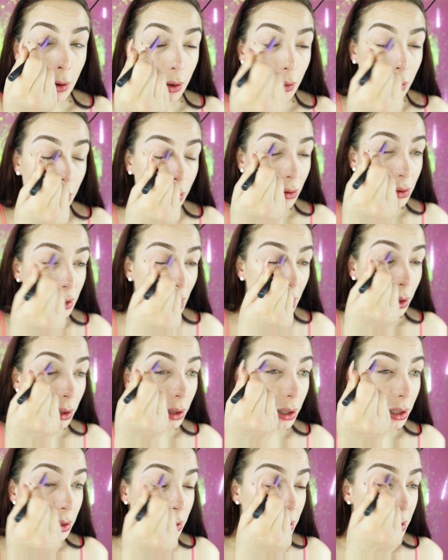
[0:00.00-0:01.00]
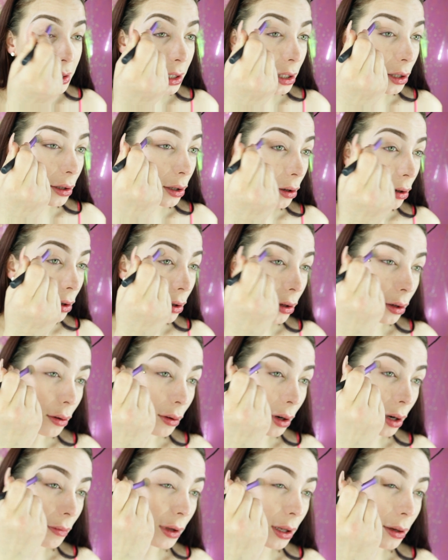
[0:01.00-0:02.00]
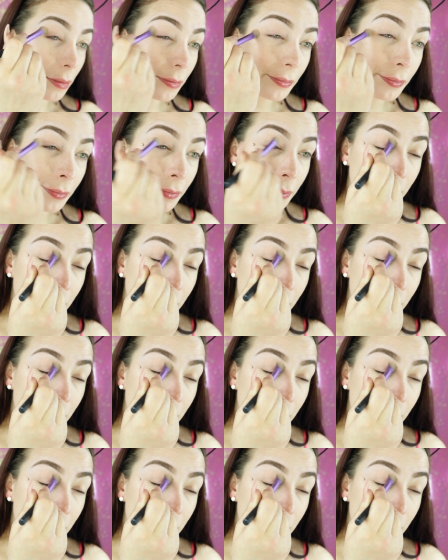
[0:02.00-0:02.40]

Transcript: you can use like a concealer, you know what I mean?